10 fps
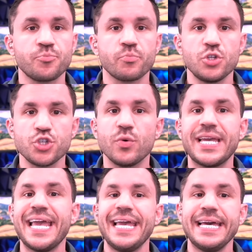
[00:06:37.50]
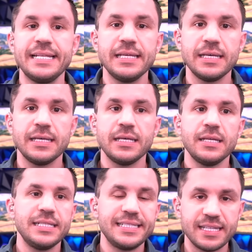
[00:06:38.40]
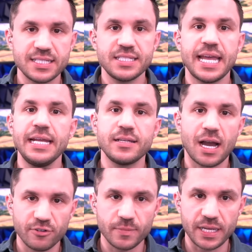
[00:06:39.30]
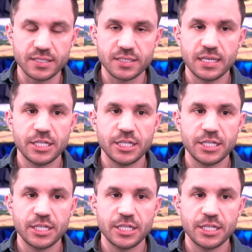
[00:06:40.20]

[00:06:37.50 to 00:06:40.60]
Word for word: So, can the state governments